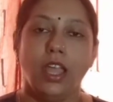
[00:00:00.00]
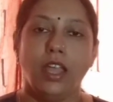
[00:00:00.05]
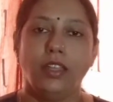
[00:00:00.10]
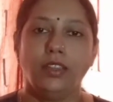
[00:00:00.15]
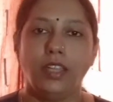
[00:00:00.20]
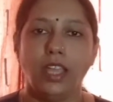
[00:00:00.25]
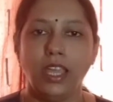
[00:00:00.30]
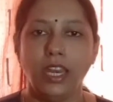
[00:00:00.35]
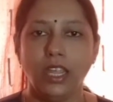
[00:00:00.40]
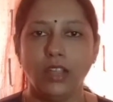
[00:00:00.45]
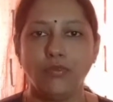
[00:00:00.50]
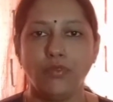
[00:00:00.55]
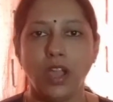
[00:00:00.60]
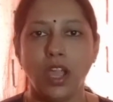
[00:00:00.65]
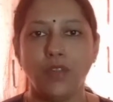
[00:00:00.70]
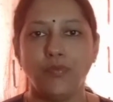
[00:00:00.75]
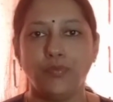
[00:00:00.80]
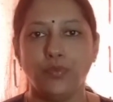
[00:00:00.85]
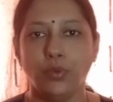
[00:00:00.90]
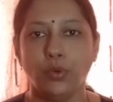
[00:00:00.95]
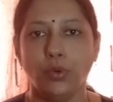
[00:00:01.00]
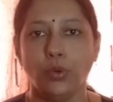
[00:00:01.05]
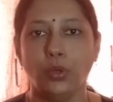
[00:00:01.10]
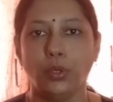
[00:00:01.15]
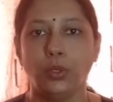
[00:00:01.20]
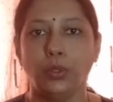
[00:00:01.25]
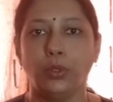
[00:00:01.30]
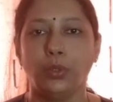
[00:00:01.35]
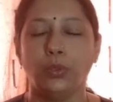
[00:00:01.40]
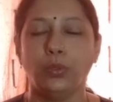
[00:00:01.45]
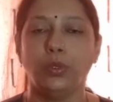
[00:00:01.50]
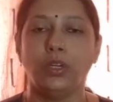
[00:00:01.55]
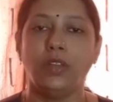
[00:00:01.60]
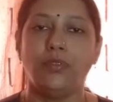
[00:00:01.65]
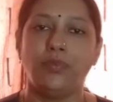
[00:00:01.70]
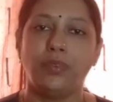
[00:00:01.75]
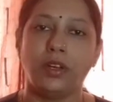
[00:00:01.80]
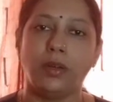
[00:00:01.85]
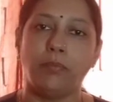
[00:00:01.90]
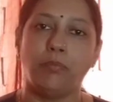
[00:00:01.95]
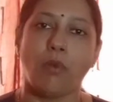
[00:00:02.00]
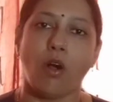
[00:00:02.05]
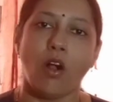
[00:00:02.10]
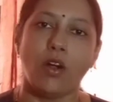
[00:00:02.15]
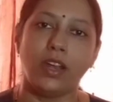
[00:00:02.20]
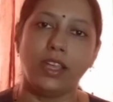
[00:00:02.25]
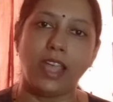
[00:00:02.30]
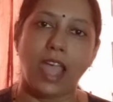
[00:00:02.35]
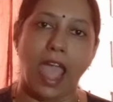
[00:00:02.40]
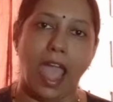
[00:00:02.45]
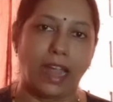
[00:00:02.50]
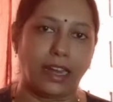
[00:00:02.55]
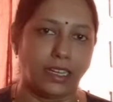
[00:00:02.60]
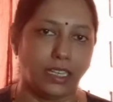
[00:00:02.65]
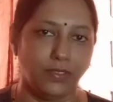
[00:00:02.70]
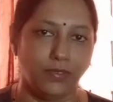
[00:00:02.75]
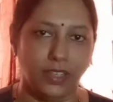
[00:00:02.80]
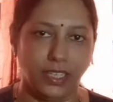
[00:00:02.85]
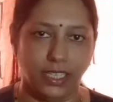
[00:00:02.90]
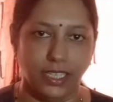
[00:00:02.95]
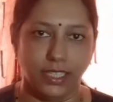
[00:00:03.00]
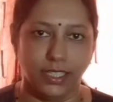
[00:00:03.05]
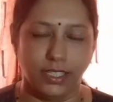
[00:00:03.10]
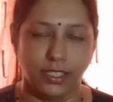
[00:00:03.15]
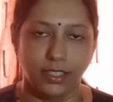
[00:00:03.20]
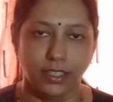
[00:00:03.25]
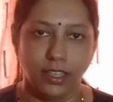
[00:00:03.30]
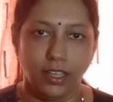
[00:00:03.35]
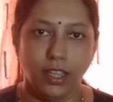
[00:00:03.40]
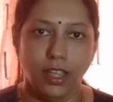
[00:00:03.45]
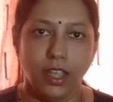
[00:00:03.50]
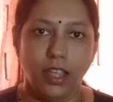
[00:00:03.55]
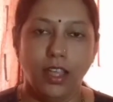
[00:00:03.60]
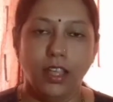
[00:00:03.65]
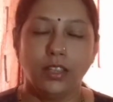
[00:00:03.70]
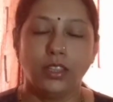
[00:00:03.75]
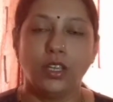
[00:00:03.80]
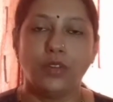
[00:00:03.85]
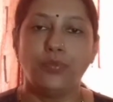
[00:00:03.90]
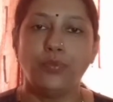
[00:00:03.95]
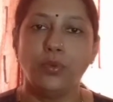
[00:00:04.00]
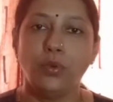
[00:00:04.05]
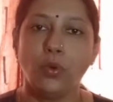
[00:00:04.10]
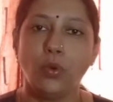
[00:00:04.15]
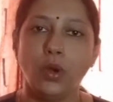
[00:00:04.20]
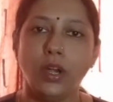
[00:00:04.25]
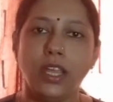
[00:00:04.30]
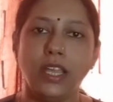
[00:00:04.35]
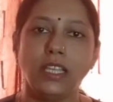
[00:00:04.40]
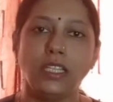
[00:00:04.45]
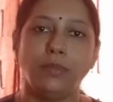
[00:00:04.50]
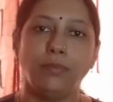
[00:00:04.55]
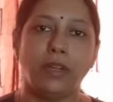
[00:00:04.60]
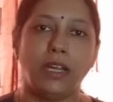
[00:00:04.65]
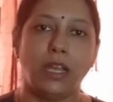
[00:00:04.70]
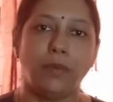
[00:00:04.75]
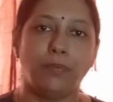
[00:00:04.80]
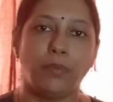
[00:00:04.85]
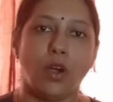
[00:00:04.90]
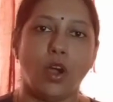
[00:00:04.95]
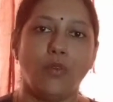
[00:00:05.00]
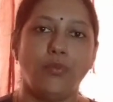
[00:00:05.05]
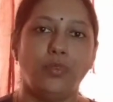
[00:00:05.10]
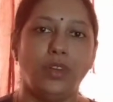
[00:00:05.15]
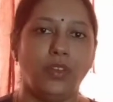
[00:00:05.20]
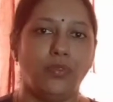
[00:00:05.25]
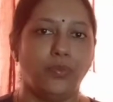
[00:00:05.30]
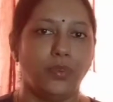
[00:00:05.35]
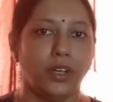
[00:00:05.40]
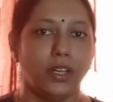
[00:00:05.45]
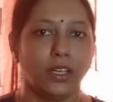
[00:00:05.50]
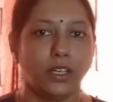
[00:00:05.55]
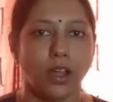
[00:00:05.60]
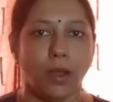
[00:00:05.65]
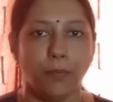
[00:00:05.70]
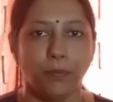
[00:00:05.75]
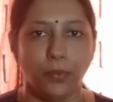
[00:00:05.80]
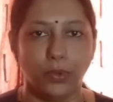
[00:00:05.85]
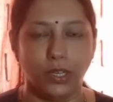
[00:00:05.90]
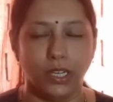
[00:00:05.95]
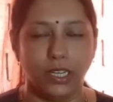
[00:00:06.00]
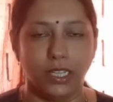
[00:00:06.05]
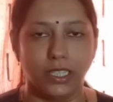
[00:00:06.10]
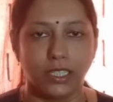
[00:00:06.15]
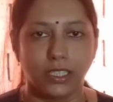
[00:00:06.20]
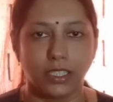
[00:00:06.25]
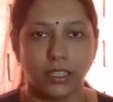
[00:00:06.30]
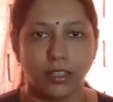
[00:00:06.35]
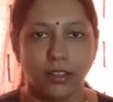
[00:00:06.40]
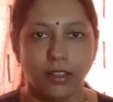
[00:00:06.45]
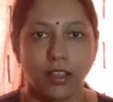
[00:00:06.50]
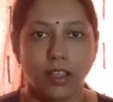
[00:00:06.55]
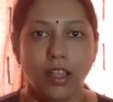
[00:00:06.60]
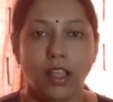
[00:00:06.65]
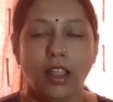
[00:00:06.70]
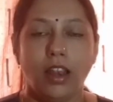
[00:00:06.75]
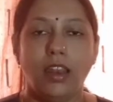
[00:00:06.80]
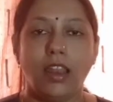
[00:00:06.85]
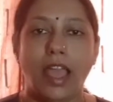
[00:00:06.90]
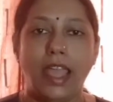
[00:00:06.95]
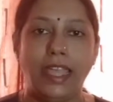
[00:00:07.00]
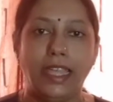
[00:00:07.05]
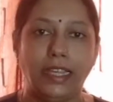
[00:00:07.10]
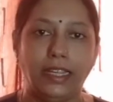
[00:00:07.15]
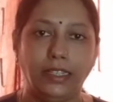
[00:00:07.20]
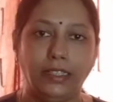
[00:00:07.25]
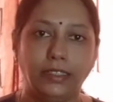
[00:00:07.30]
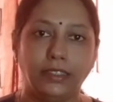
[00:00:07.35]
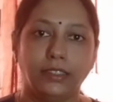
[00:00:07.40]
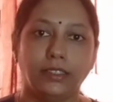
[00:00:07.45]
They require food to do different body activities. The food is made up of different components like